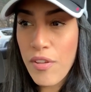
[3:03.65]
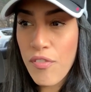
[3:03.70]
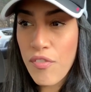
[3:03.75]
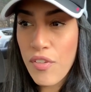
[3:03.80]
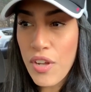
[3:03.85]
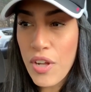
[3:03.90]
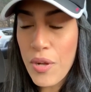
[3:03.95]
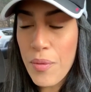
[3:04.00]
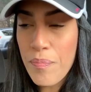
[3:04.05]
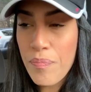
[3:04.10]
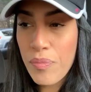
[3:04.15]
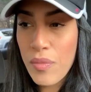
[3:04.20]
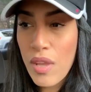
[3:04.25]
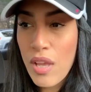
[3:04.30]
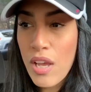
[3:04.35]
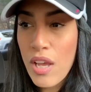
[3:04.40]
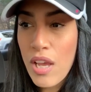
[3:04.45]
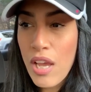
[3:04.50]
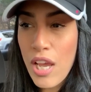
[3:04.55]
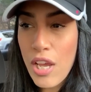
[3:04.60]
film
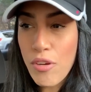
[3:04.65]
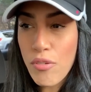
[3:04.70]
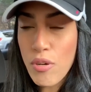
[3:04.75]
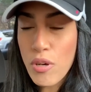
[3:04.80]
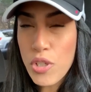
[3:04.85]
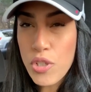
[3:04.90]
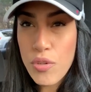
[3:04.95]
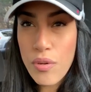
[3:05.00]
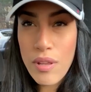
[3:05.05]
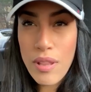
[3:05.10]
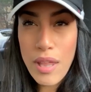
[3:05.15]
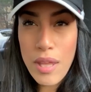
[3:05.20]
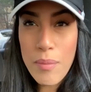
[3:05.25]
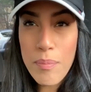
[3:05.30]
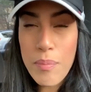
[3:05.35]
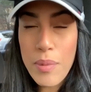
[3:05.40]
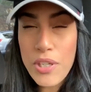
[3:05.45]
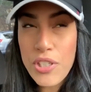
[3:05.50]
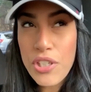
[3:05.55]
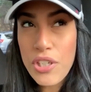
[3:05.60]
a grocery
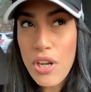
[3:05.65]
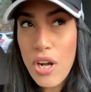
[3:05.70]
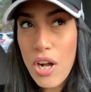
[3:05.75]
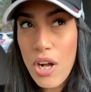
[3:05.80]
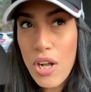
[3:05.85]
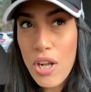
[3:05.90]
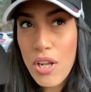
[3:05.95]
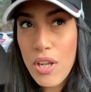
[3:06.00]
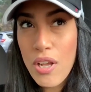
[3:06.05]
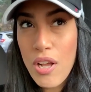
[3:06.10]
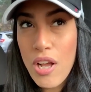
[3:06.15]
like budget haul.